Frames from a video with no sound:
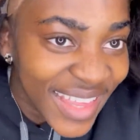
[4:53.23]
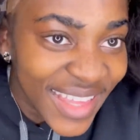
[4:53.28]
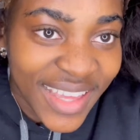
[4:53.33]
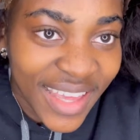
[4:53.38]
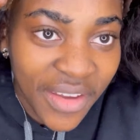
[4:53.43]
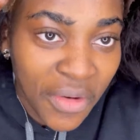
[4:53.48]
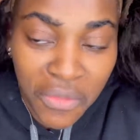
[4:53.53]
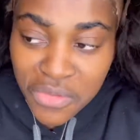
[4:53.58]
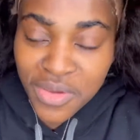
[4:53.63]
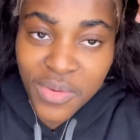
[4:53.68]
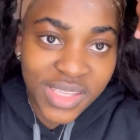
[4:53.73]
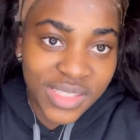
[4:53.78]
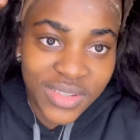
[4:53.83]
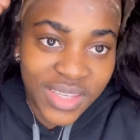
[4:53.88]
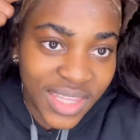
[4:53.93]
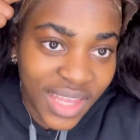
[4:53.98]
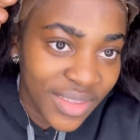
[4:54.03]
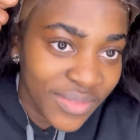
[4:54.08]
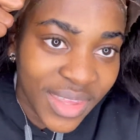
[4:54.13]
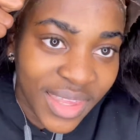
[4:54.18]
and then you
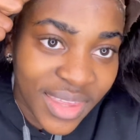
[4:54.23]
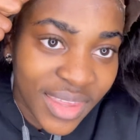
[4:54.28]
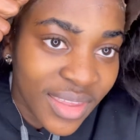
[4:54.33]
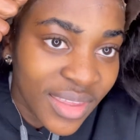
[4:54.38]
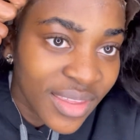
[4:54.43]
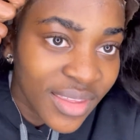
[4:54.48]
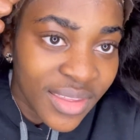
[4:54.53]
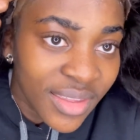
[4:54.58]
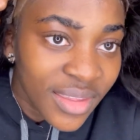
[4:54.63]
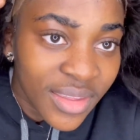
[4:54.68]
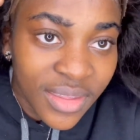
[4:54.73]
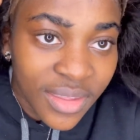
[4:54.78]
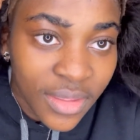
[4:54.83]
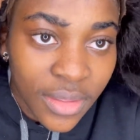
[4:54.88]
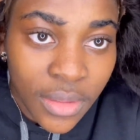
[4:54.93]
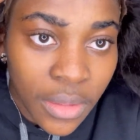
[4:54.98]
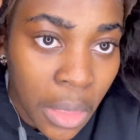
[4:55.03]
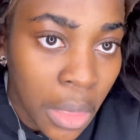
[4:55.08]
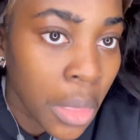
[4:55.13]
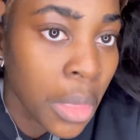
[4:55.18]
put it on. Like, you
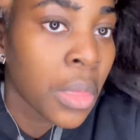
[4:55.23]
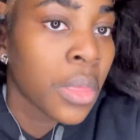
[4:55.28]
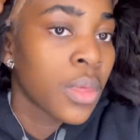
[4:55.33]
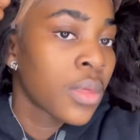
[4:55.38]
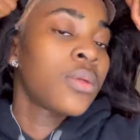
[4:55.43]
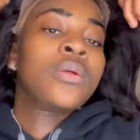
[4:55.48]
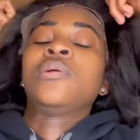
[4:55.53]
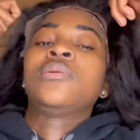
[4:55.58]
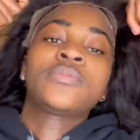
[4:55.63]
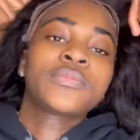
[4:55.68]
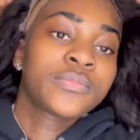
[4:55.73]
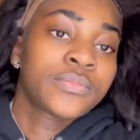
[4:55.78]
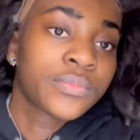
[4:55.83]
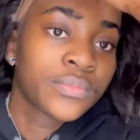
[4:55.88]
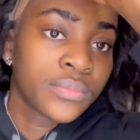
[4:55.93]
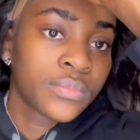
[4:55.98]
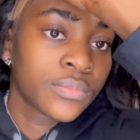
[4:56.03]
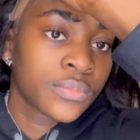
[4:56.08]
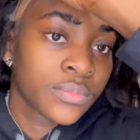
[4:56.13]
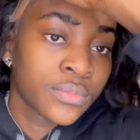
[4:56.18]
must be
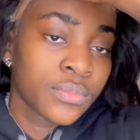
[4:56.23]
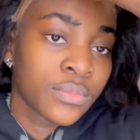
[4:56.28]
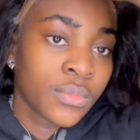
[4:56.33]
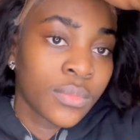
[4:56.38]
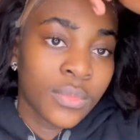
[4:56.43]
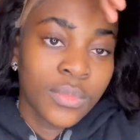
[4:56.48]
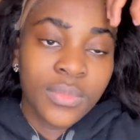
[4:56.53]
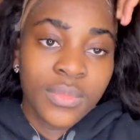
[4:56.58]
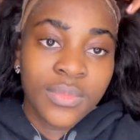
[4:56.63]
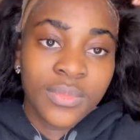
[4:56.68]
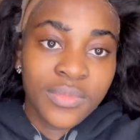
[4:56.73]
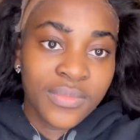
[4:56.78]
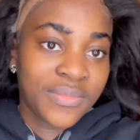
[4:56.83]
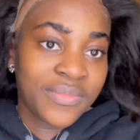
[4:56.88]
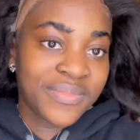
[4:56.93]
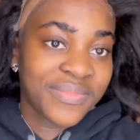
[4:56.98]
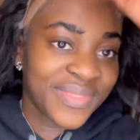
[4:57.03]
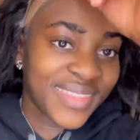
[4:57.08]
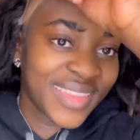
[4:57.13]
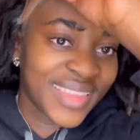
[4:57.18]
very careful
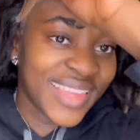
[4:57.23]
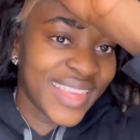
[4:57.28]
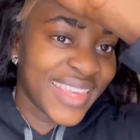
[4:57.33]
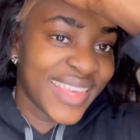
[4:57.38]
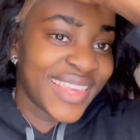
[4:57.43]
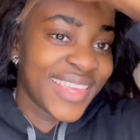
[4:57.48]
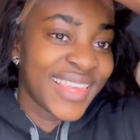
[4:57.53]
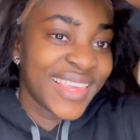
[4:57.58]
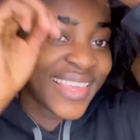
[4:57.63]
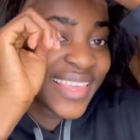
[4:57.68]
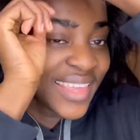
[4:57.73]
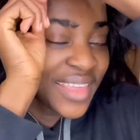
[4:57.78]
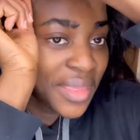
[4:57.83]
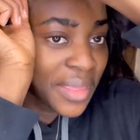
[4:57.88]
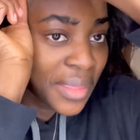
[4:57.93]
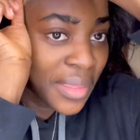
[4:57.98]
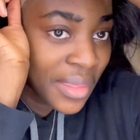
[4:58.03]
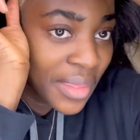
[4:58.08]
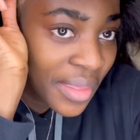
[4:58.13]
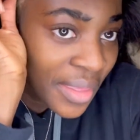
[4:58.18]
because if you're
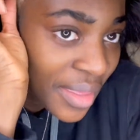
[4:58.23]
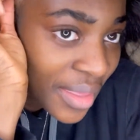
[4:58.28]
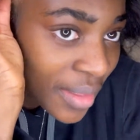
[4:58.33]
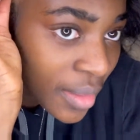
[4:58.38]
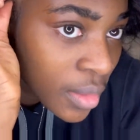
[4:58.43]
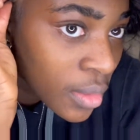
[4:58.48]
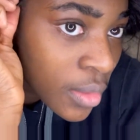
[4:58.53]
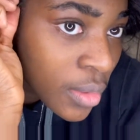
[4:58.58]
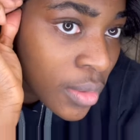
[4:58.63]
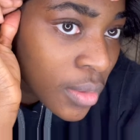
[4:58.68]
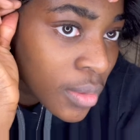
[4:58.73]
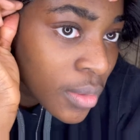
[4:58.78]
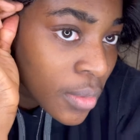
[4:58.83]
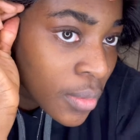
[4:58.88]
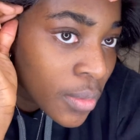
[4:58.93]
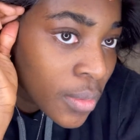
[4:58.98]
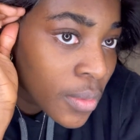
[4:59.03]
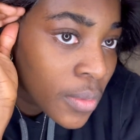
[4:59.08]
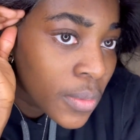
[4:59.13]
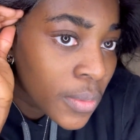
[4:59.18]
not careful, you're gonna
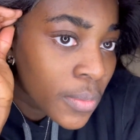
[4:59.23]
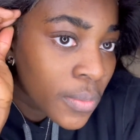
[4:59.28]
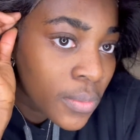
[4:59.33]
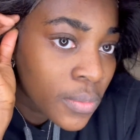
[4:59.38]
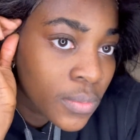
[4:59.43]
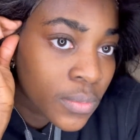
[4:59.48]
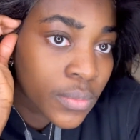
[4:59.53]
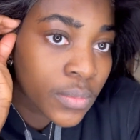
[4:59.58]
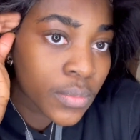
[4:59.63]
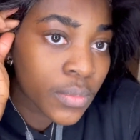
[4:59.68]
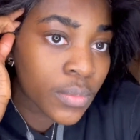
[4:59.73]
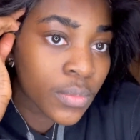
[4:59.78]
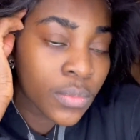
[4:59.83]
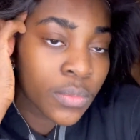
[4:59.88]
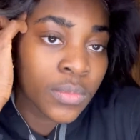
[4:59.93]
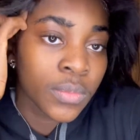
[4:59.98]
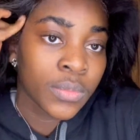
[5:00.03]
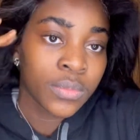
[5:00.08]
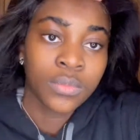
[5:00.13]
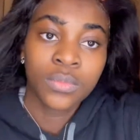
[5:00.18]
like just mess it up.
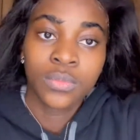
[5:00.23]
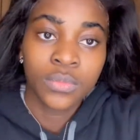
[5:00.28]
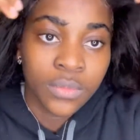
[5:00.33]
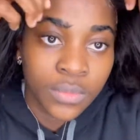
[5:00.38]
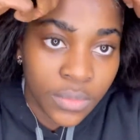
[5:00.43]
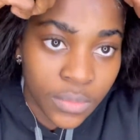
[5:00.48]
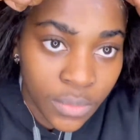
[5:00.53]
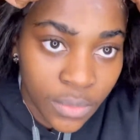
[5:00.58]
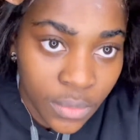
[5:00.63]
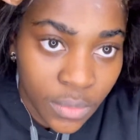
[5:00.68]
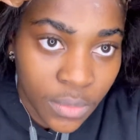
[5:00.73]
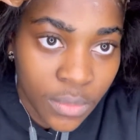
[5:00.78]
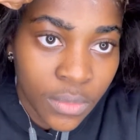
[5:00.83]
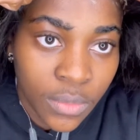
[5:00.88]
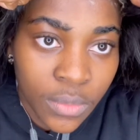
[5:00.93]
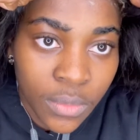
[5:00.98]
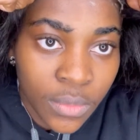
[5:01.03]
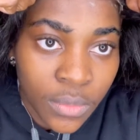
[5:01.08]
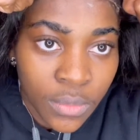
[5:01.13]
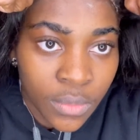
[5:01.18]
Because I
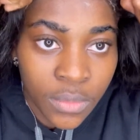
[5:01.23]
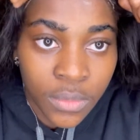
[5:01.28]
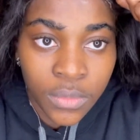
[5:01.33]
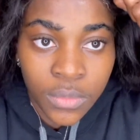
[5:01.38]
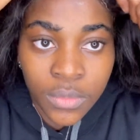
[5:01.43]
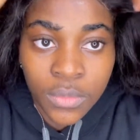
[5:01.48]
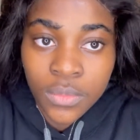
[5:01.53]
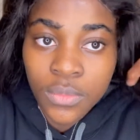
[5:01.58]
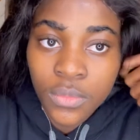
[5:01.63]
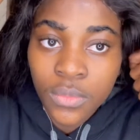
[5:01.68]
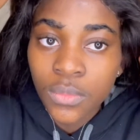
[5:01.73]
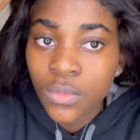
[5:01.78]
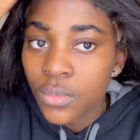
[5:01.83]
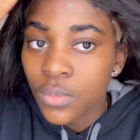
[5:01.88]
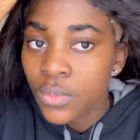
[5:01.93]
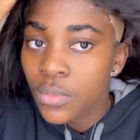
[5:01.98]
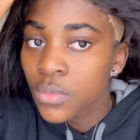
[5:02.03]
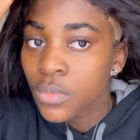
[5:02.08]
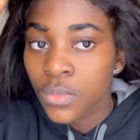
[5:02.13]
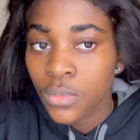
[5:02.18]
almost did,
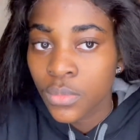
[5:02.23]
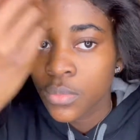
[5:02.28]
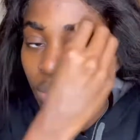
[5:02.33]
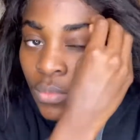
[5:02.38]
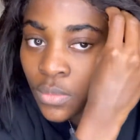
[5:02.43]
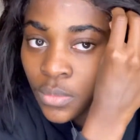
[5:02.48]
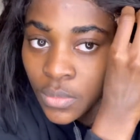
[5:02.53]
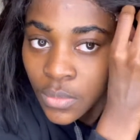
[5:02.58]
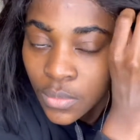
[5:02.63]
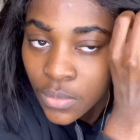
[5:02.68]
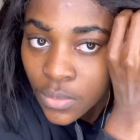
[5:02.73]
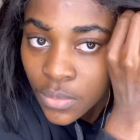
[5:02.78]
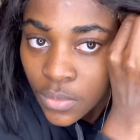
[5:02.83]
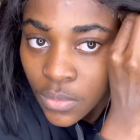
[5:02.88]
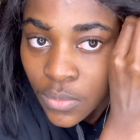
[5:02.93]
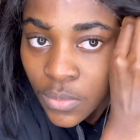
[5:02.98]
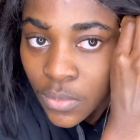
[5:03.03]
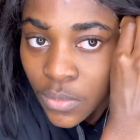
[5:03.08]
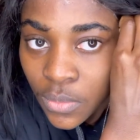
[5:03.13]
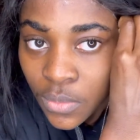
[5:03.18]
because your whole
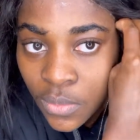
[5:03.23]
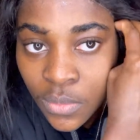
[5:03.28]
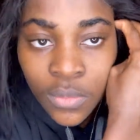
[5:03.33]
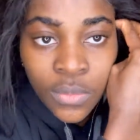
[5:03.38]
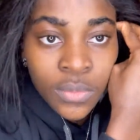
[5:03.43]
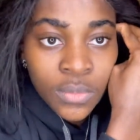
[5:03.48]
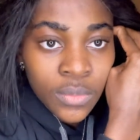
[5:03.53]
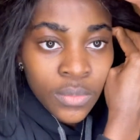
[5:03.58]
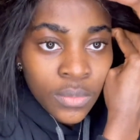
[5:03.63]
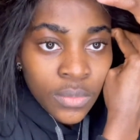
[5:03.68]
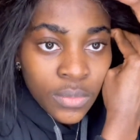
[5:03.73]
forehead is really,